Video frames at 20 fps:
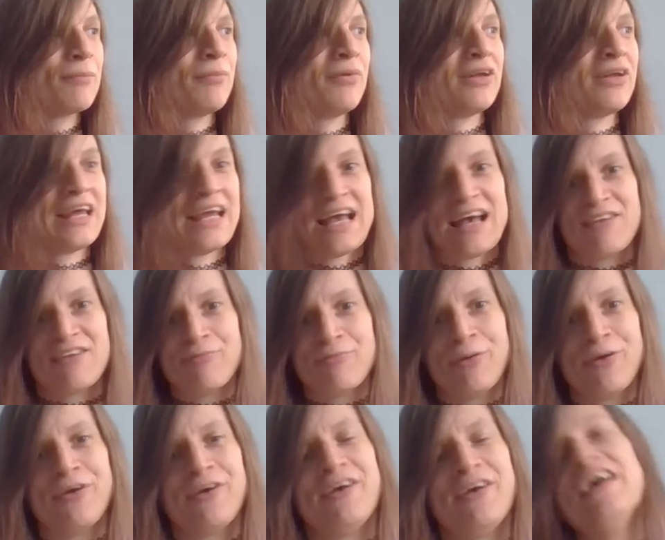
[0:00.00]
but I have
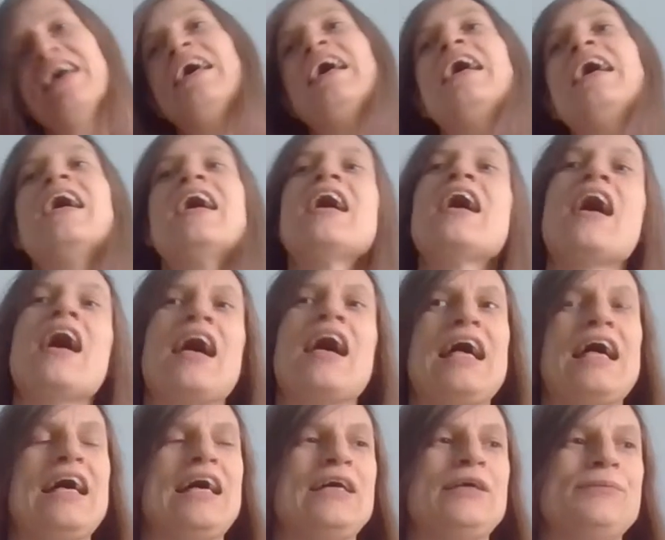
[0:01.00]
put
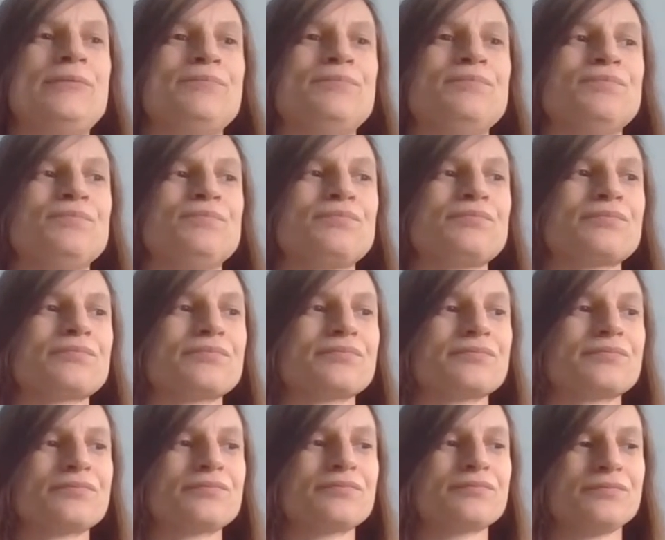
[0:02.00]
um,
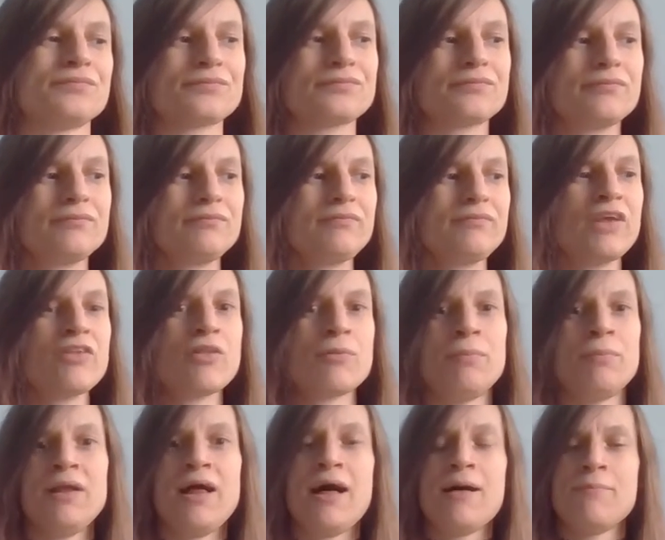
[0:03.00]
the
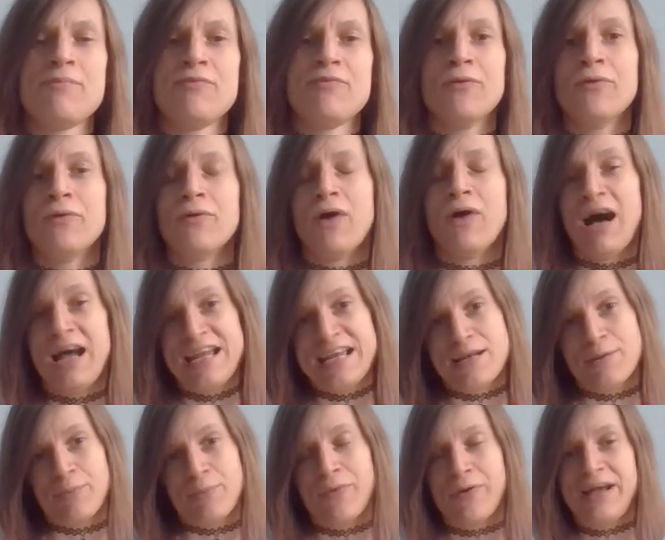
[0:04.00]
blurb for
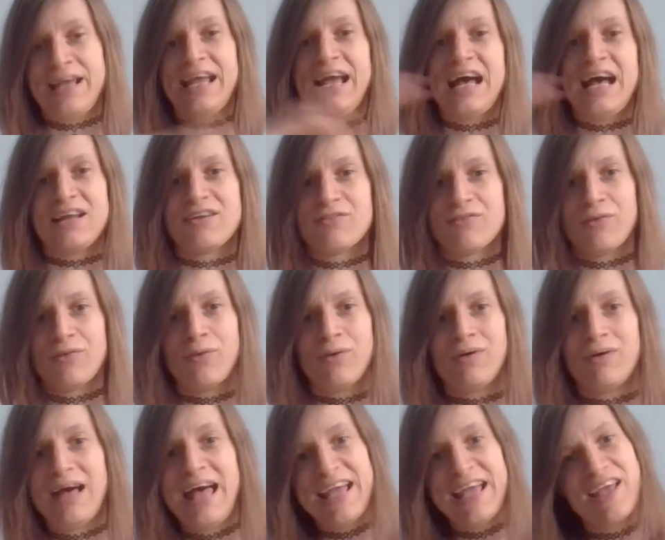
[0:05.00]
Hyena Boy and
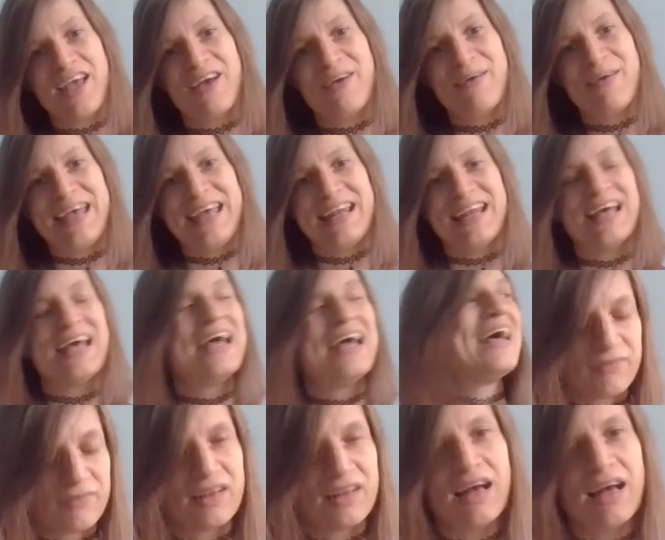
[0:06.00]
for Echoe in.
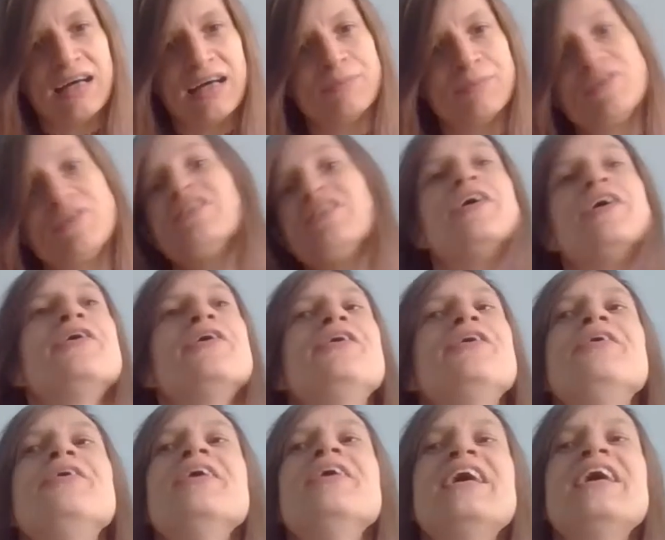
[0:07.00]
Um,
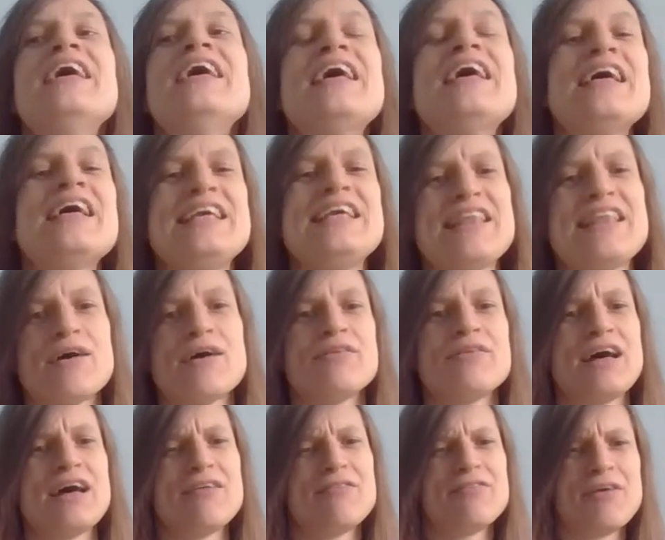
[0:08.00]
so yeah,
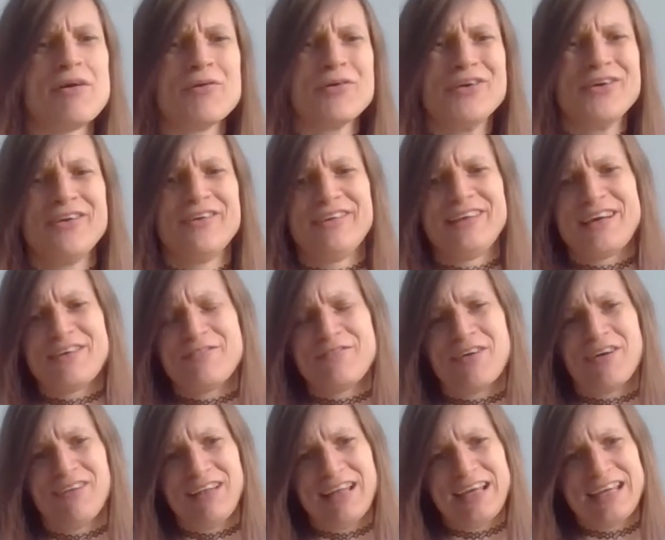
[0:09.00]
that, that felt good. That
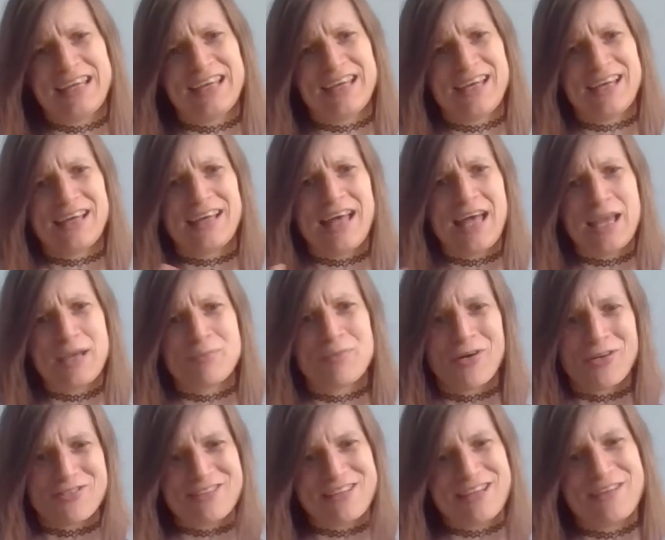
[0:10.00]
felt like a, a
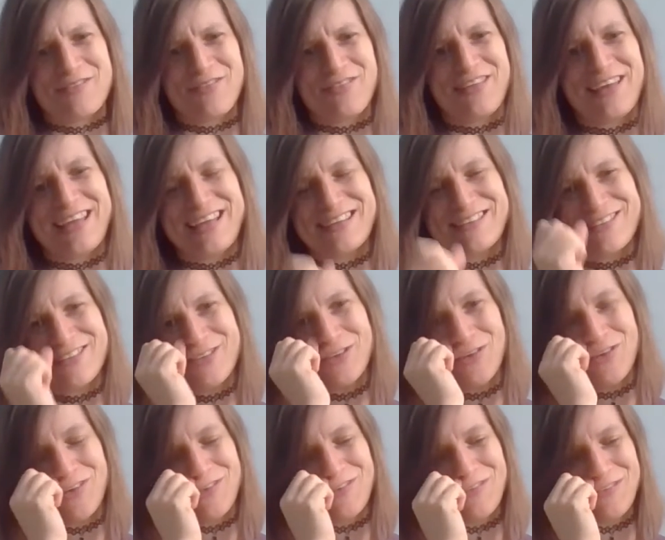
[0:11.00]
positive thing to
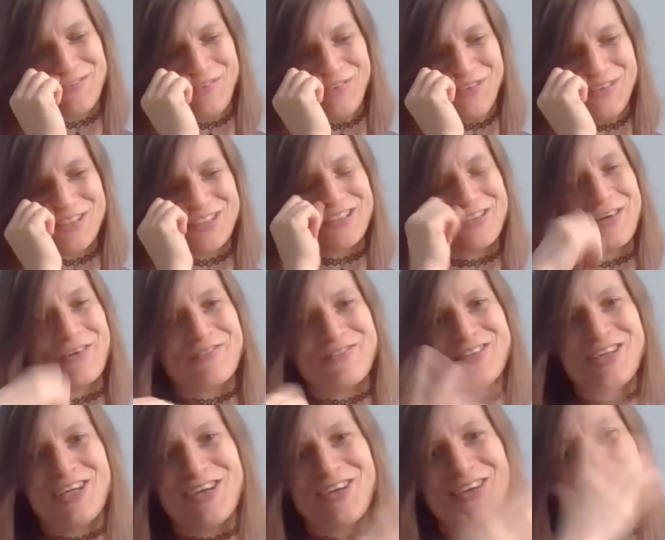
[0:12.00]
sort of to sort of
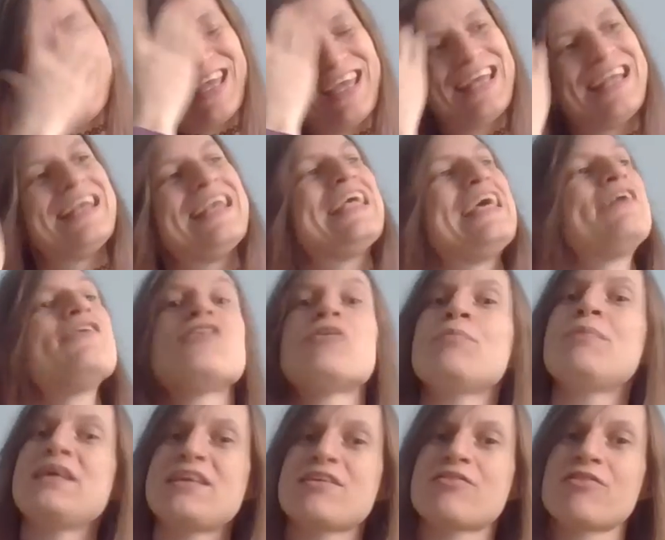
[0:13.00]
do, and it was
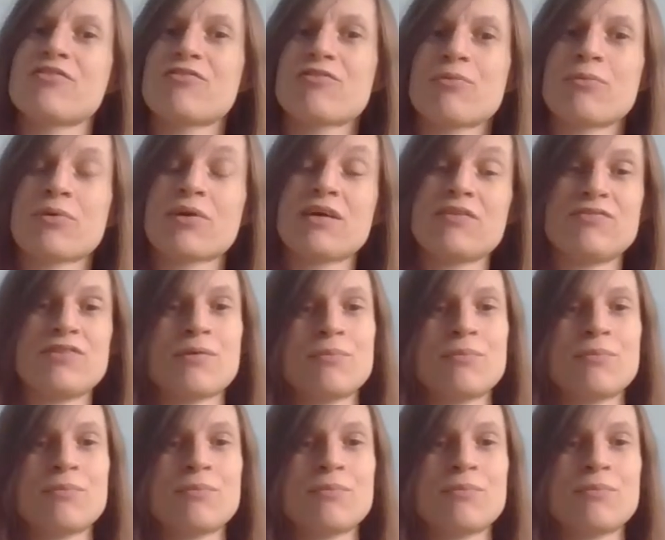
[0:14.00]
a bit different from what I've